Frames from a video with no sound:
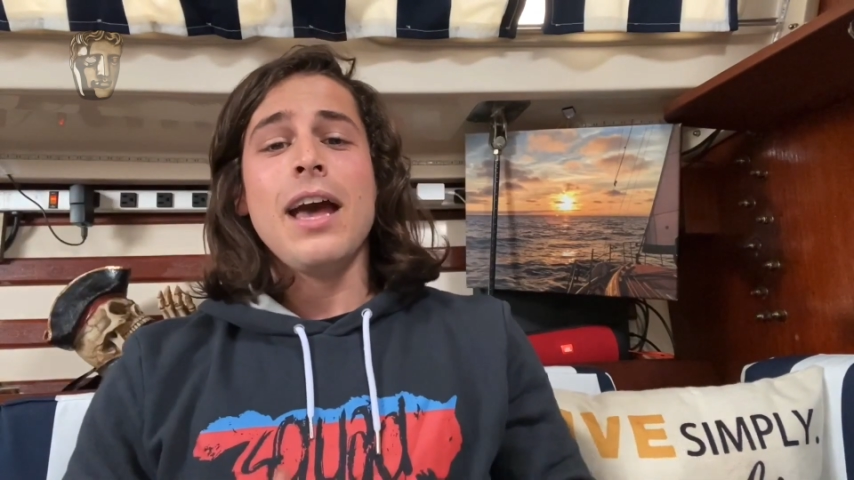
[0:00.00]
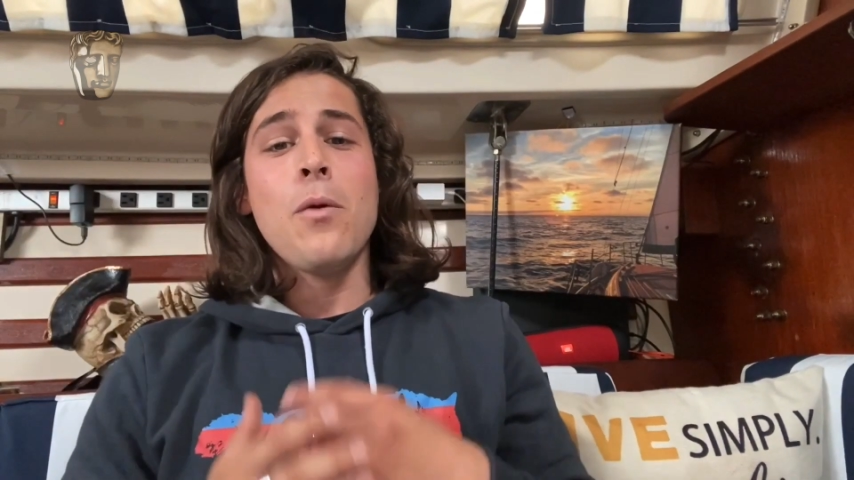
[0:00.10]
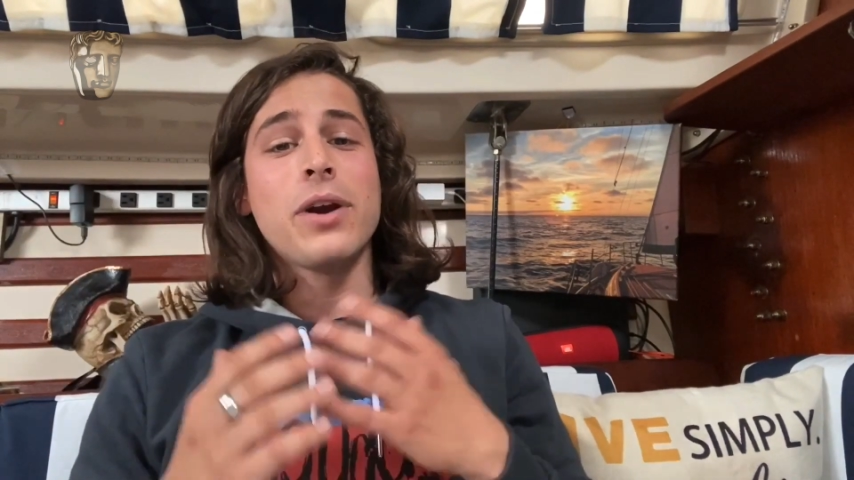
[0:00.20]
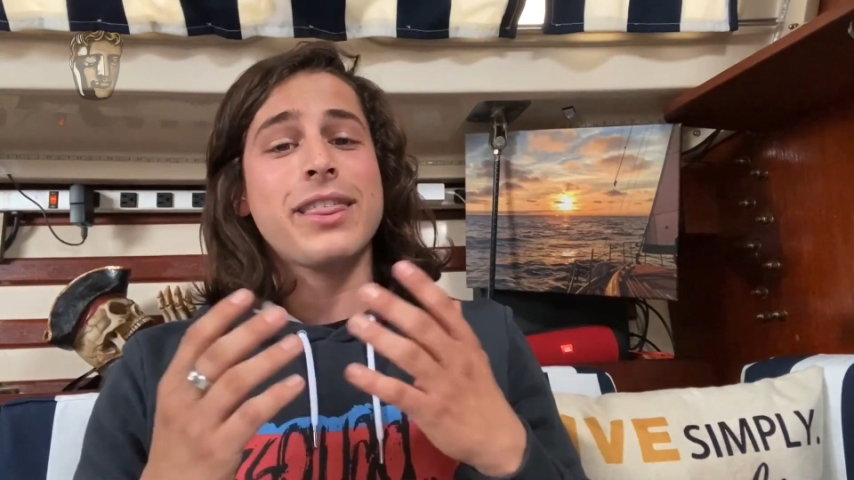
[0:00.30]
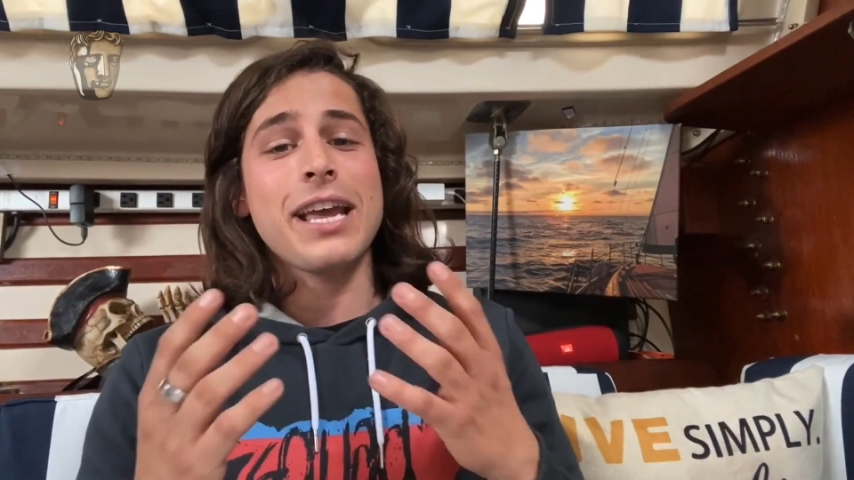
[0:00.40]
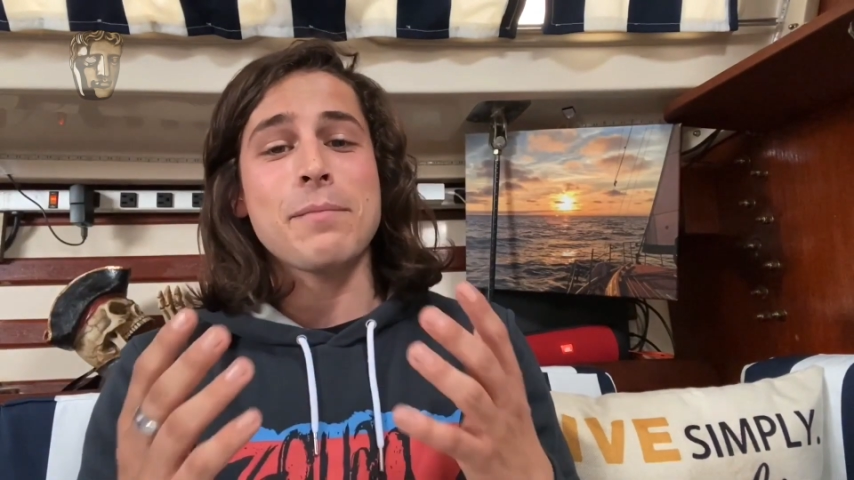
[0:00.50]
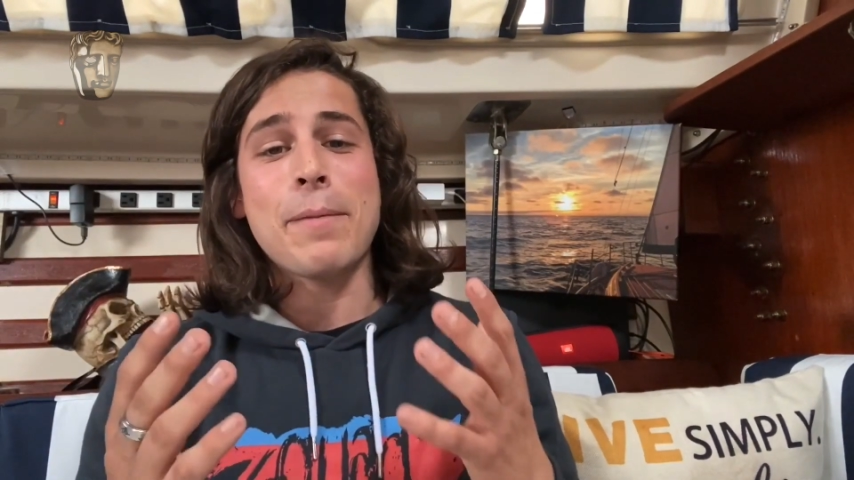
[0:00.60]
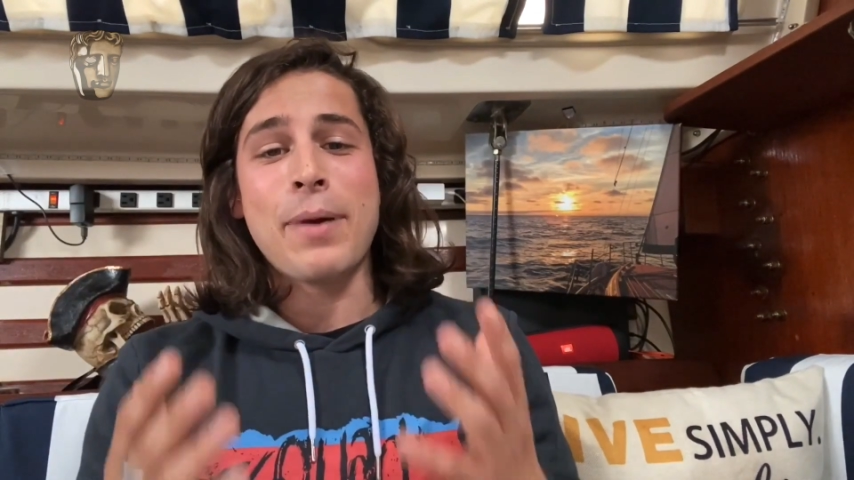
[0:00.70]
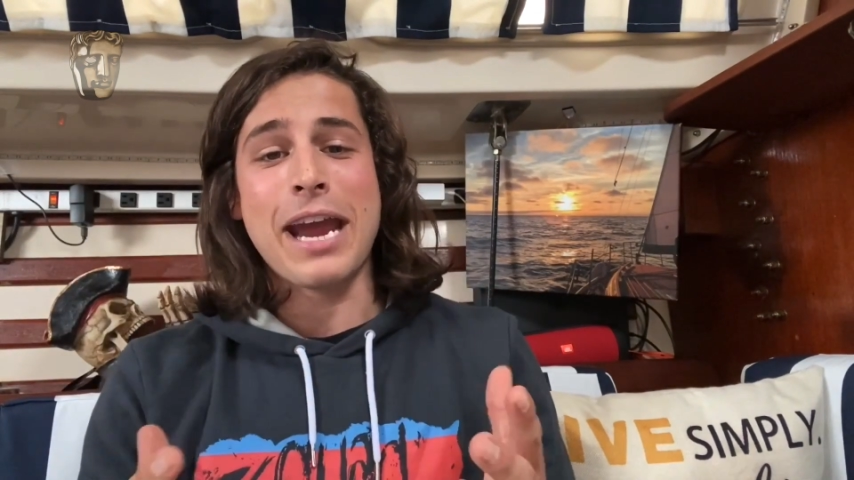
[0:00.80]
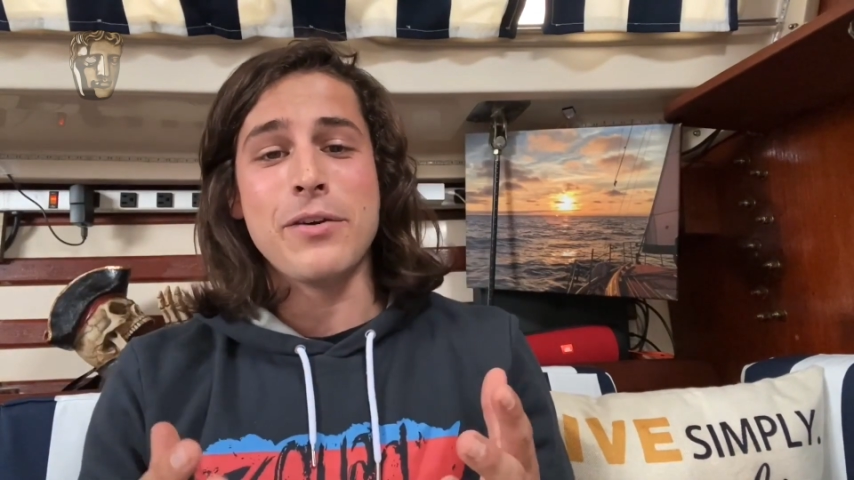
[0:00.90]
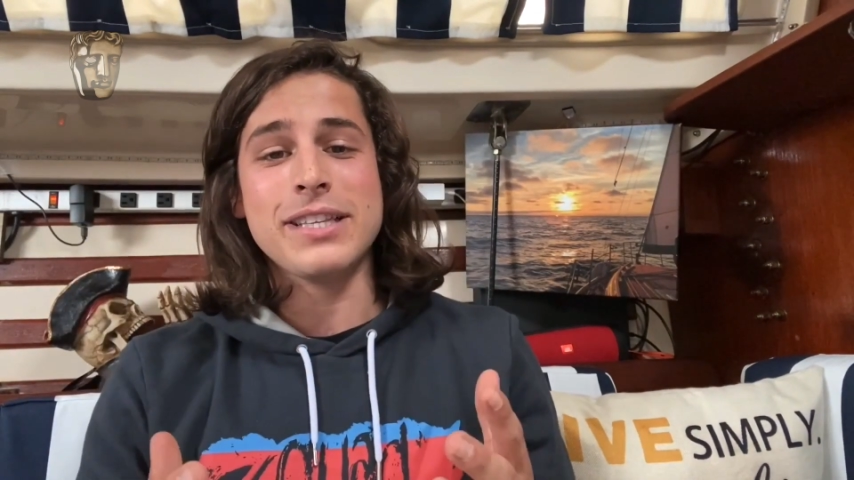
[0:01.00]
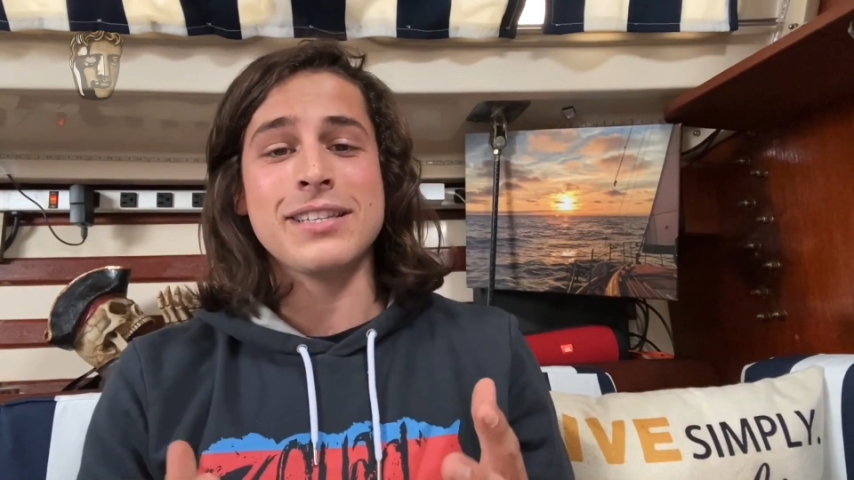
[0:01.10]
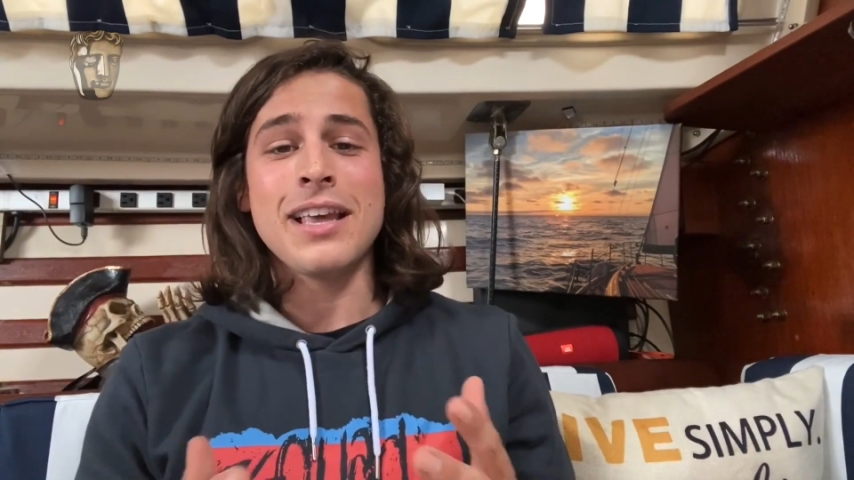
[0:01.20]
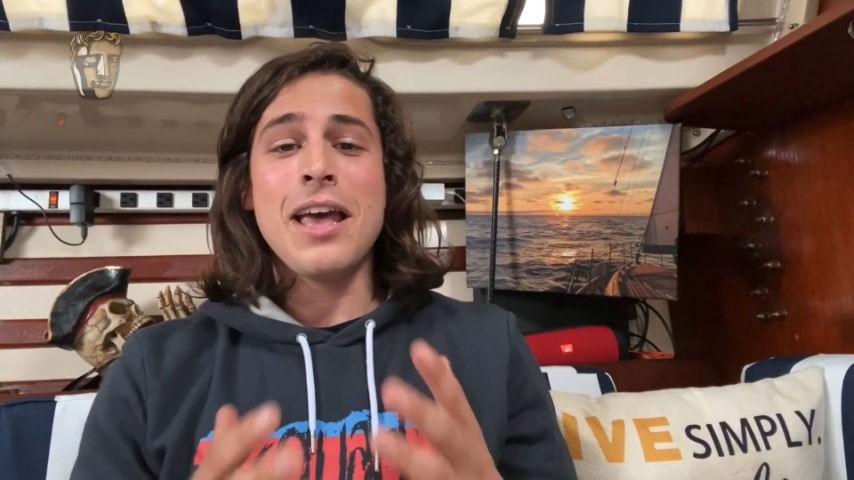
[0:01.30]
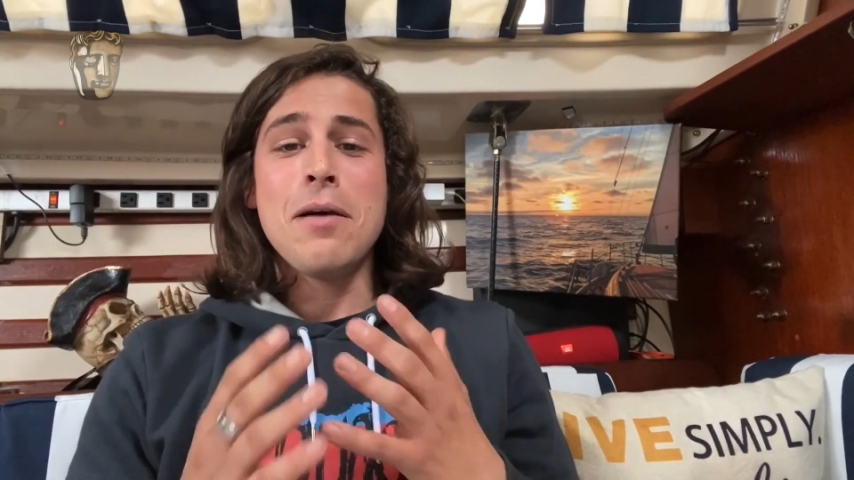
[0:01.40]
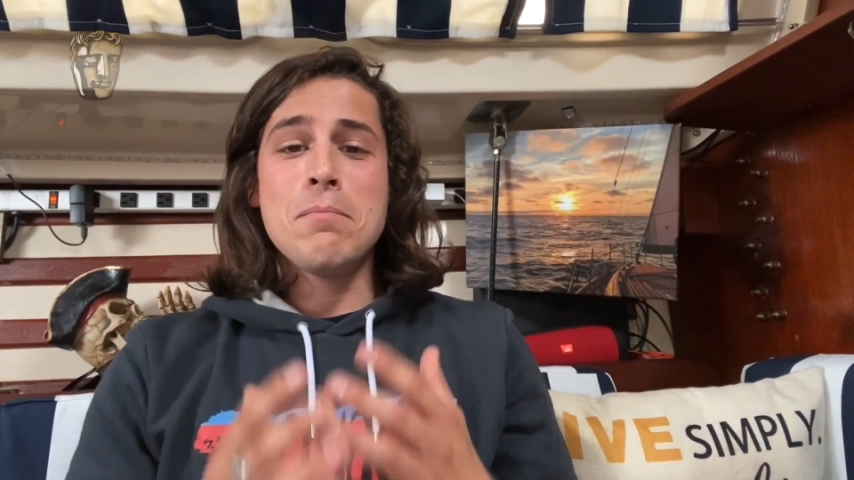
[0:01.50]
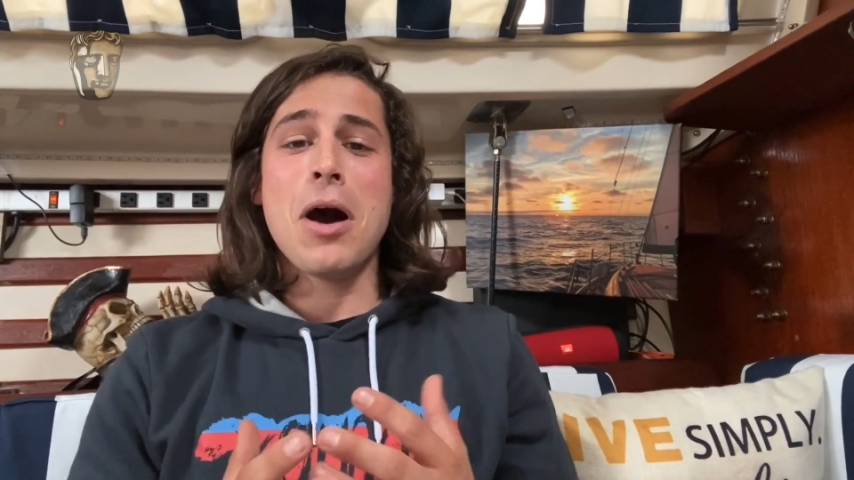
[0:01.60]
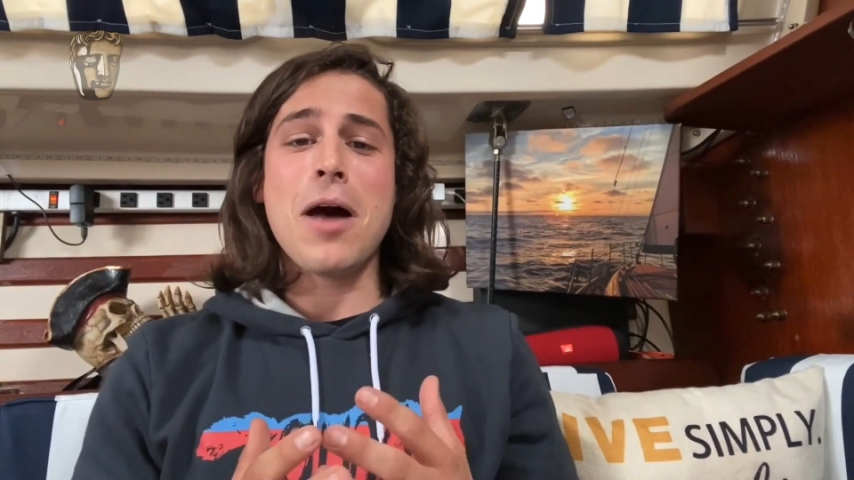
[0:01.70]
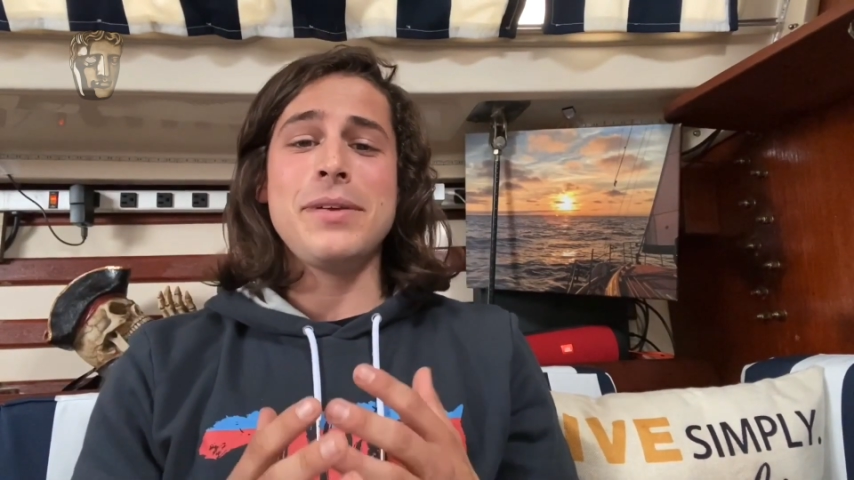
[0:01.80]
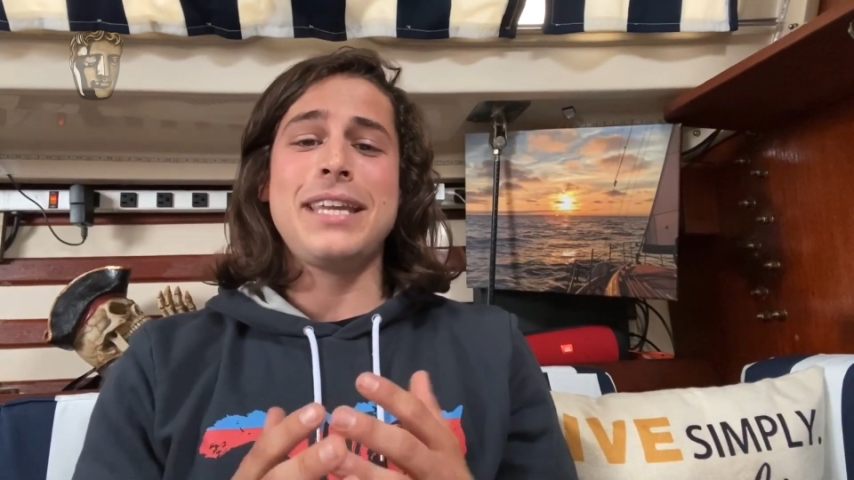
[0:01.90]
I want to thank my parents,
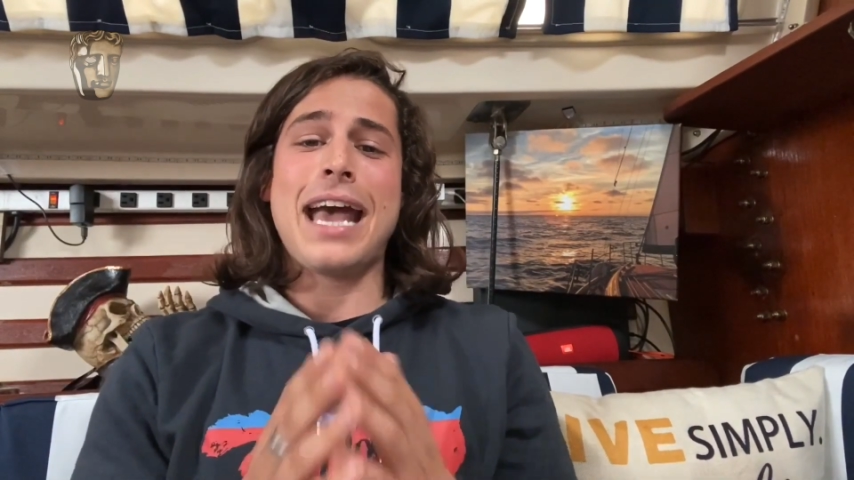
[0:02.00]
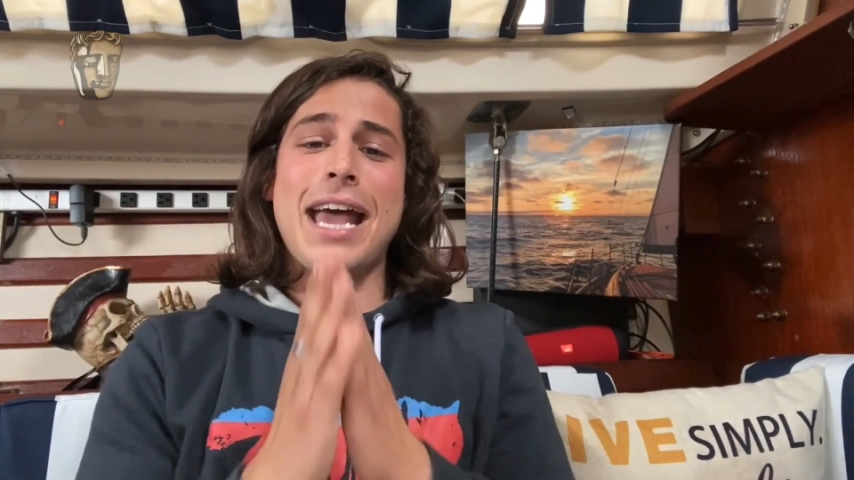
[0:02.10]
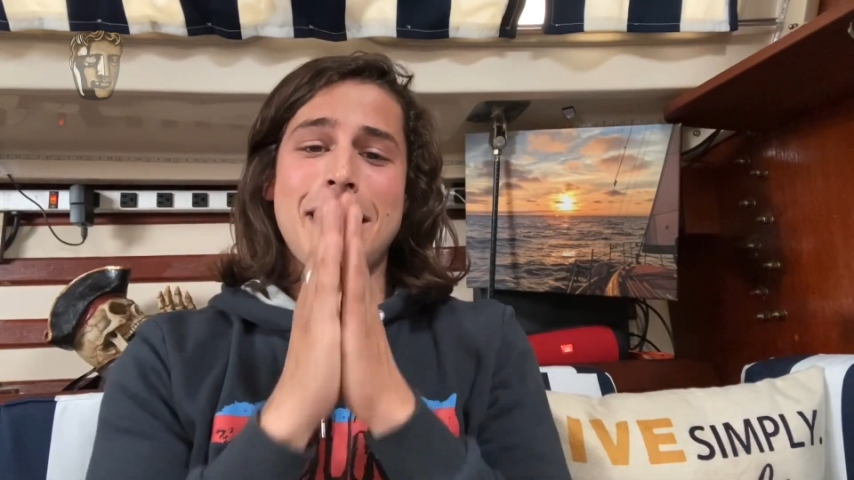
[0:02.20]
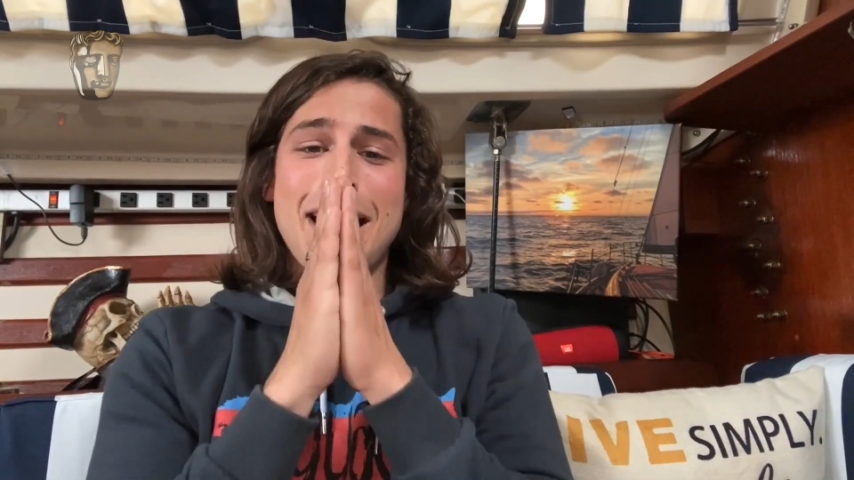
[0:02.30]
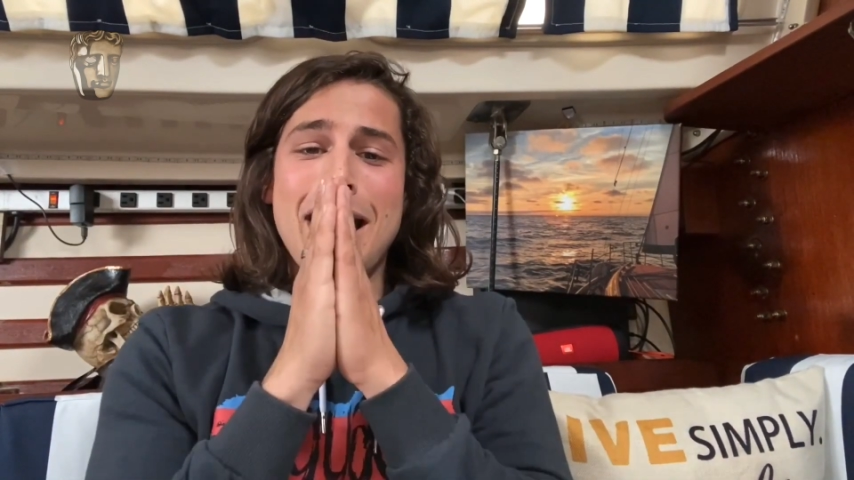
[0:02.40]
Mom, Dad.